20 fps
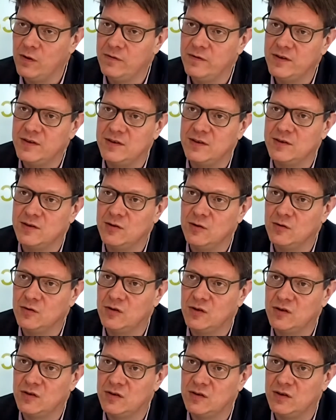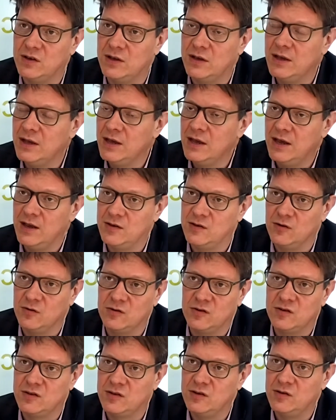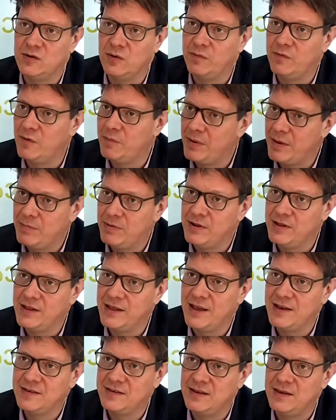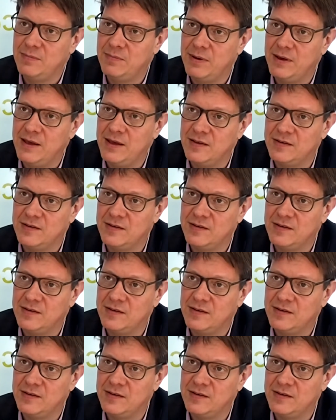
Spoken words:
of us. It's not just a job for people in the STP,